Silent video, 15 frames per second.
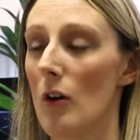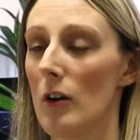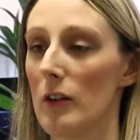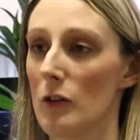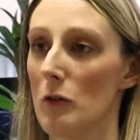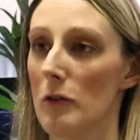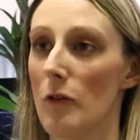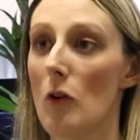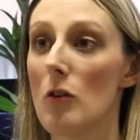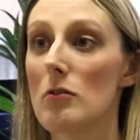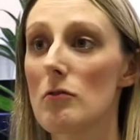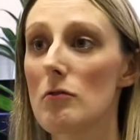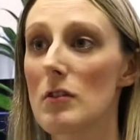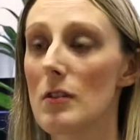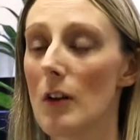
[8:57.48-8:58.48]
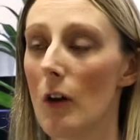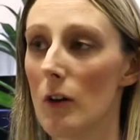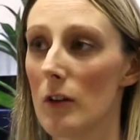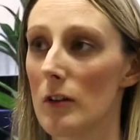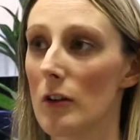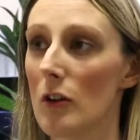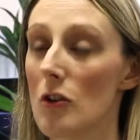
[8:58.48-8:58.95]
sort of
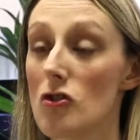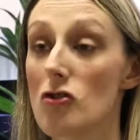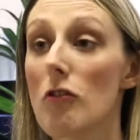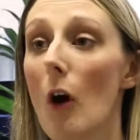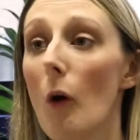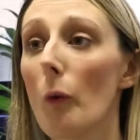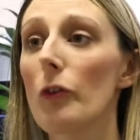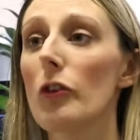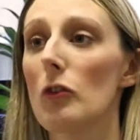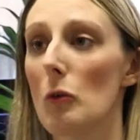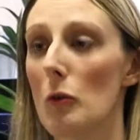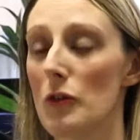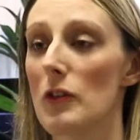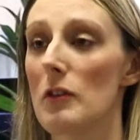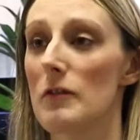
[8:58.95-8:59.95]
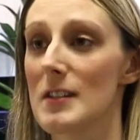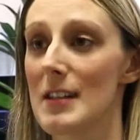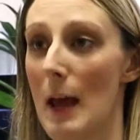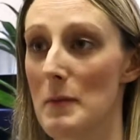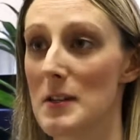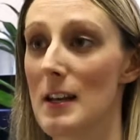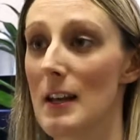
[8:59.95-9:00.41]
uncontrolled source of
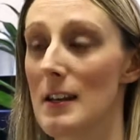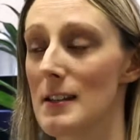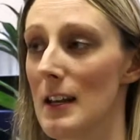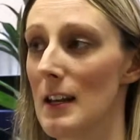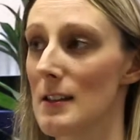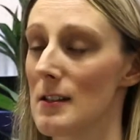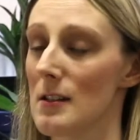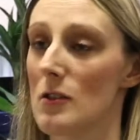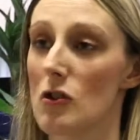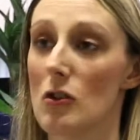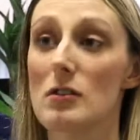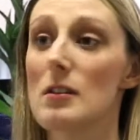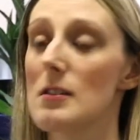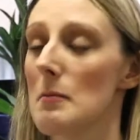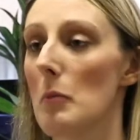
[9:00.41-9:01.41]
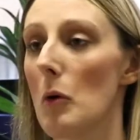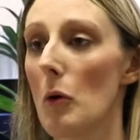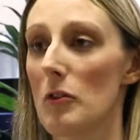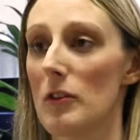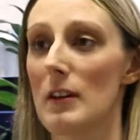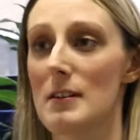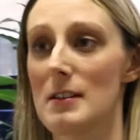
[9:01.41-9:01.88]
sepsis is just as
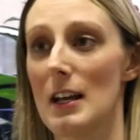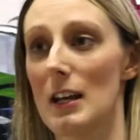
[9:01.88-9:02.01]
important as the